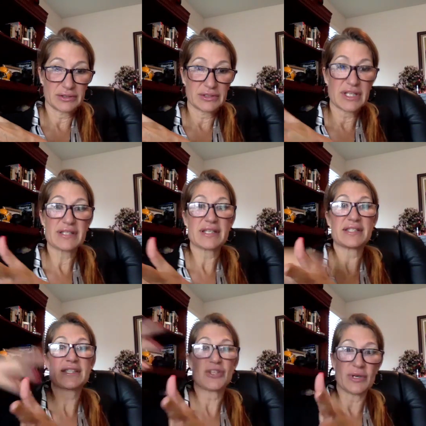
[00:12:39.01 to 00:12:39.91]
because
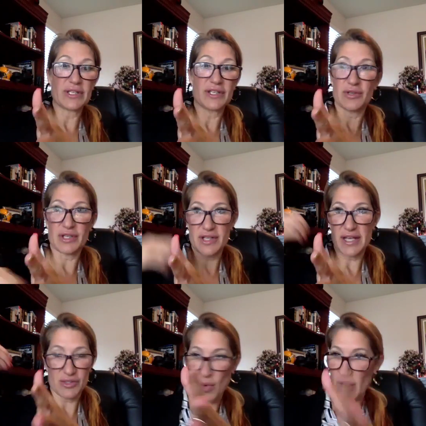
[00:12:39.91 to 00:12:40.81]
it's, it is
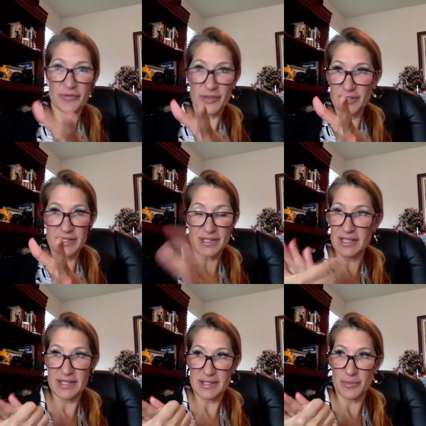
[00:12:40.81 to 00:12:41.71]
as wonderful as it
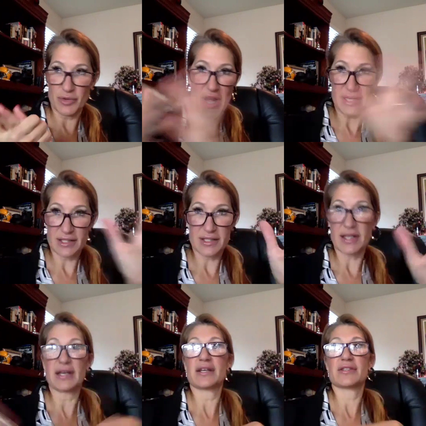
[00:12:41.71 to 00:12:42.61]
is and miraculous
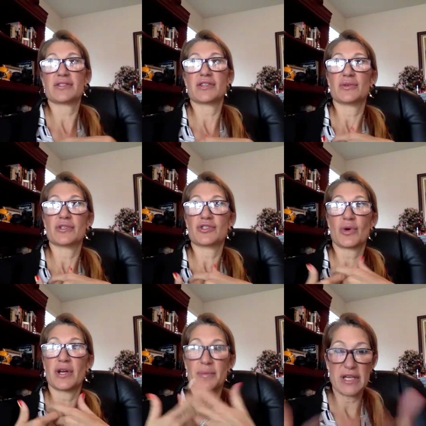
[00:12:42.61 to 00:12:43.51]
that it is that you
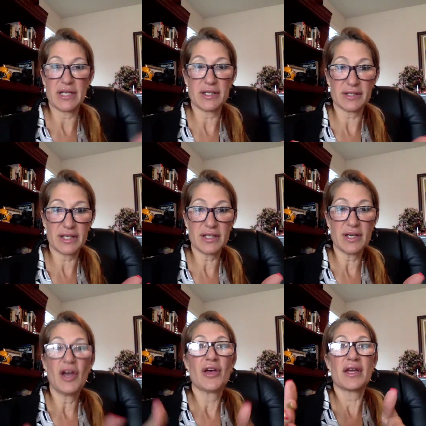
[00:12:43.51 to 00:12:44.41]
enjoy it immediately.
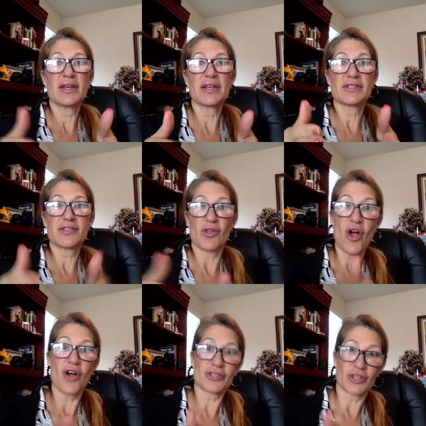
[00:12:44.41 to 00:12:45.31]
It's the
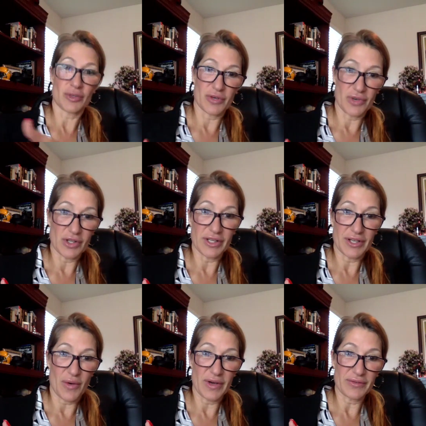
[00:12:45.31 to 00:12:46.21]
long term you're really
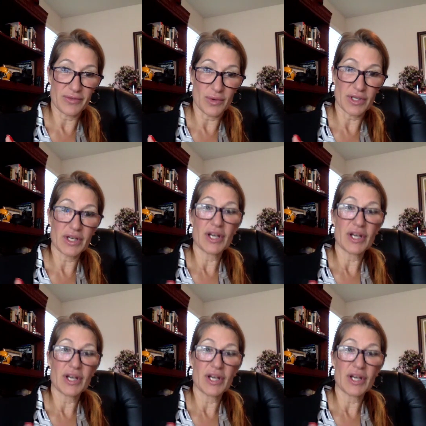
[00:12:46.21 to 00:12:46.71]
going for.